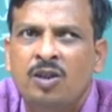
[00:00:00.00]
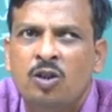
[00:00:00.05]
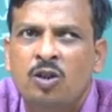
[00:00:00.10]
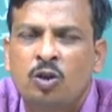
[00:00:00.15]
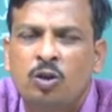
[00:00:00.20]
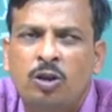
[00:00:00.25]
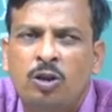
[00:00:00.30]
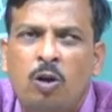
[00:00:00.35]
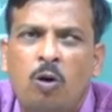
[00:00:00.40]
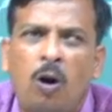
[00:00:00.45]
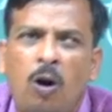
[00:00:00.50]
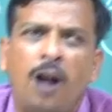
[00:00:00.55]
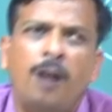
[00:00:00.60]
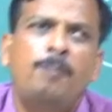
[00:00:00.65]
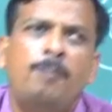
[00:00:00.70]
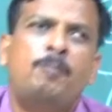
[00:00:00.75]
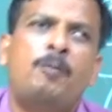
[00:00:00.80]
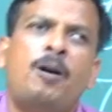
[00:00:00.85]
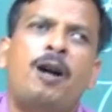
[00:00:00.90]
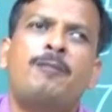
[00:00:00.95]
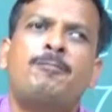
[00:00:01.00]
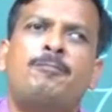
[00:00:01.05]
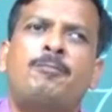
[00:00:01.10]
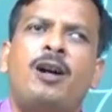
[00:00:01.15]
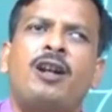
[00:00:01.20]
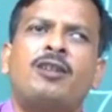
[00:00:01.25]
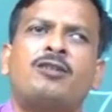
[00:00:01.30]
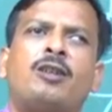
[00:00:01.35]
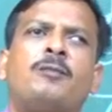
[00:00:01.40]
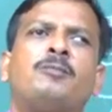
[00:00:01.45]
So, the whole
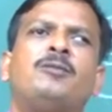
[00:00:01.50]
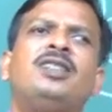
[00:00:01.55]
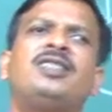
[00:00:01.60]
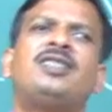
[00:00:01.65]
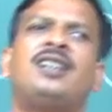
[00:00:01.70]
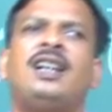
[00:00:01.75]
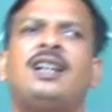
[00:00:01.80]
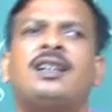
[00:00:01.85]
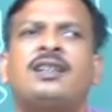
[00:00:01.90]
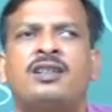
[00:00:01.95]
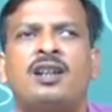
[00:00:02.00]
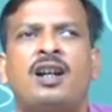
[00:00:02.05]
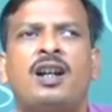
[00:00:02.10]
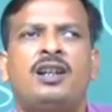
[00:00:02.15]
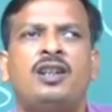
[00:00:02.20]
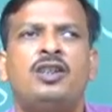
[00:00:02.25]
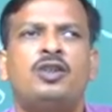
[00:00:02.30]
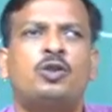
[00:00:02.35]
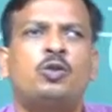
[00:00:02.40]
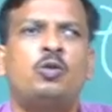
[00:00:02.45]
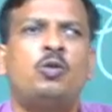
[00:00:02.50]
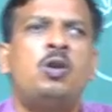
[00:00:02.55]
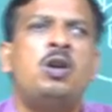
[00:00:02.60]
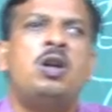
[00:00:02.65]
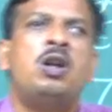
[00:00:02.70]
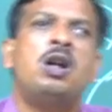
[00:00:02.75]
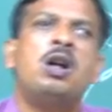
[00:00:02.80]
purpose of this lecture is to